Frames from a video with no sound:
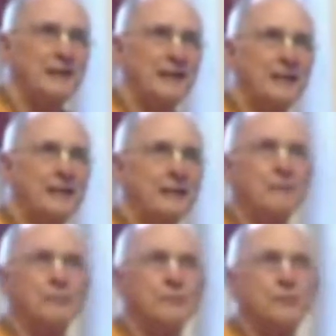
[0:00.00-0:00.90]
And he
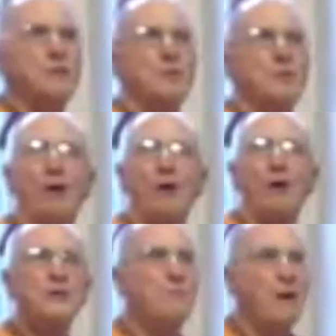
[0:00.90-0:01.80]
talked about all
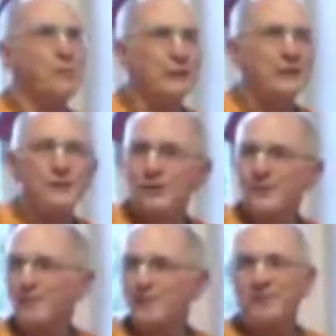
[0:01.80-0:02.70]
his
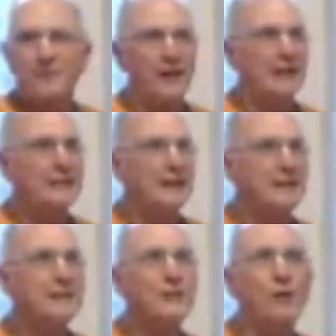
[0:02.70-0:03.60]
memories. And then
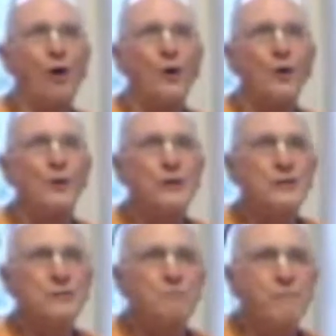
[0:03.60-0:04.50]
he said, all
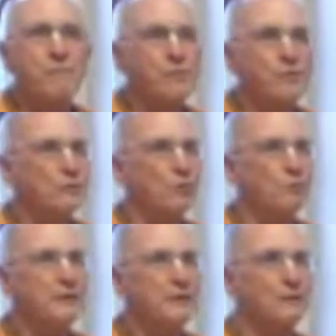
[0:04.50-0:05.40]
these memories will
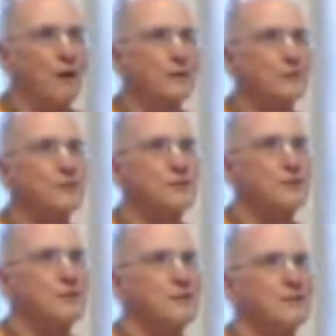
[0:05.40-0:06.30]
be
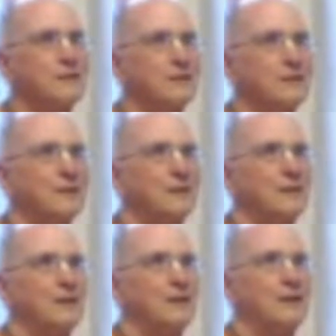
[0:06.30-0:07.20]
lost.
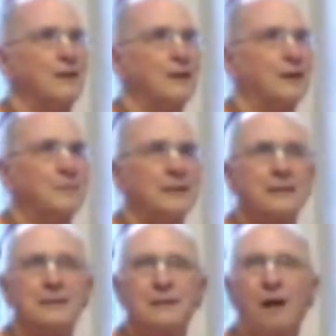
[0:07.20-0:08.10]

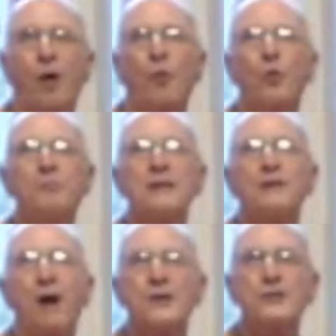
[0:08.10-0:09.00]
All will be
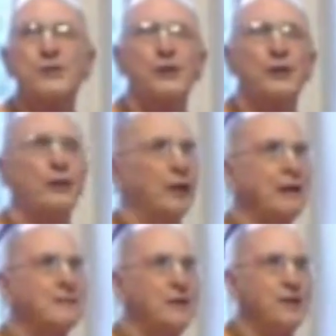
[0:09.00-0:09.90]
lost
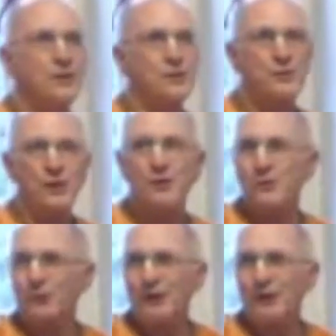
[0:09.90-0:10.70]
like tears in